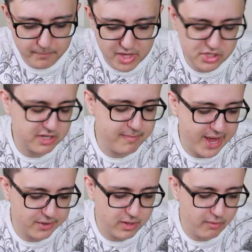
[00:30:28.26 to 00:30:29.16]
It's just a
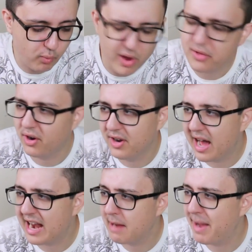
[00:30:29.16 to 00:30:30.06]
matter of whether or
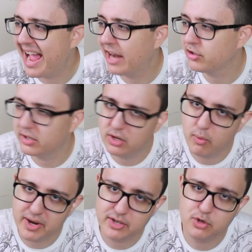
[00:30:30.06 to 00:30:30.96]
not I'm actually
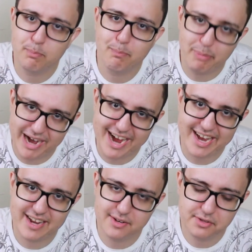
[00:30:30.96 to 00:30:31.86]
going to buy
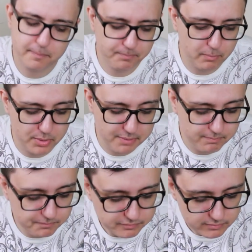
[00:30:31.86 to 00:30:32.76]
it.
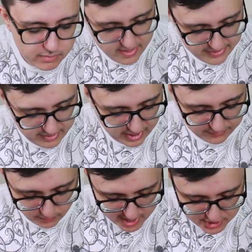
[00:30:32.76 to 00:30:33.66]
But thank you
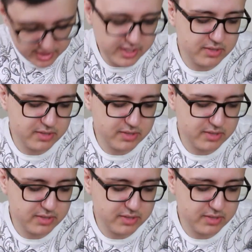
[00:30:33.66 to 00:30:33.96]
guys for watching.